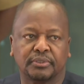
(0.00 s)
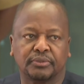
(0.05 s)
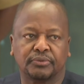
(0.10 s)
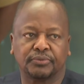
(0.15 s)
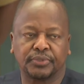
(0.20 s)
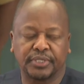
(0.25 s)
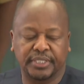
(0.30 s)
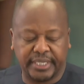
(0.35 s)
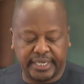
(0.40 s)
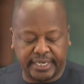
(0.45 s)

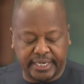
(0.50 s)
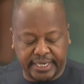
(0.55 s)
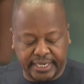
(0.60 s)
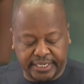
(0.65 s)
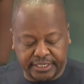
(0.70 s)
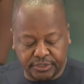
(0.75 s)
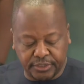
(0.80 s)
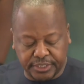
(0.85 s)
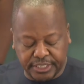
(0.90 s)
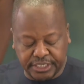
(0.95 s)
with the
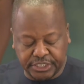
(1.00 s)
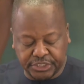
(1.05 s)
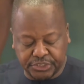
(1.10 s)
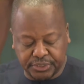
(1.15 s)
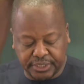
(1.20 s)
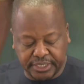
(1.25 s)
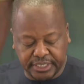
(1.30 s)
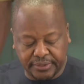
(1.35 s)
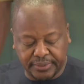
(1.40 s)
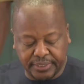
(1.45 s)

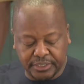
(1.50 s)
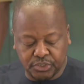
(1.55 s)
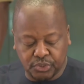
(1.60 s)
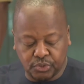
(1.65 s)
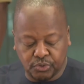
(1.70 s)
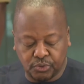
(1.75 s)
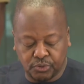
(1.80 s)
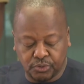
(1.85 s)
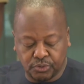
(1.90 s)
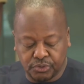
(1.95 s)
education in our
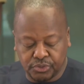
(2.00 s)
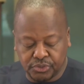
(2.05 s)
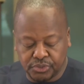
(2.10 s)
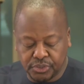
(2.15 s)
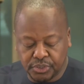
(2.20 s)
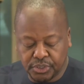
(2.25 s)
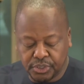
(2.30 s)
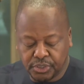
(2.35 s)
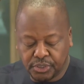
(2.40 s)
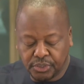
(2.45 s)

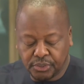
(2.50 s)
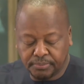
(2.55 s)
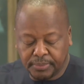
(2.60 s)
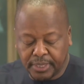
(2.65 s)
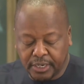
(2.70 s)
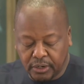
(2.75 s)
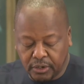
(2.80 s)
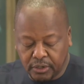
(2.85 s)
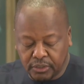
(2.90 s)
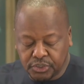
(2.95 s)
schools,
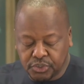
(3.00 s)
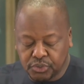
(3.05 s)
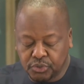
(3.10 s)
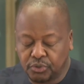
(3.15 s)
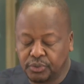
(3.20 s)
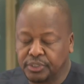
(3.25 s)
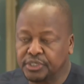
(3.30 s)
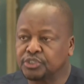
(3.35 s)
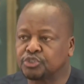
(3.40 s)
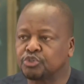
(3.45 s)
but
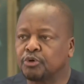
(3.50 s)
also is to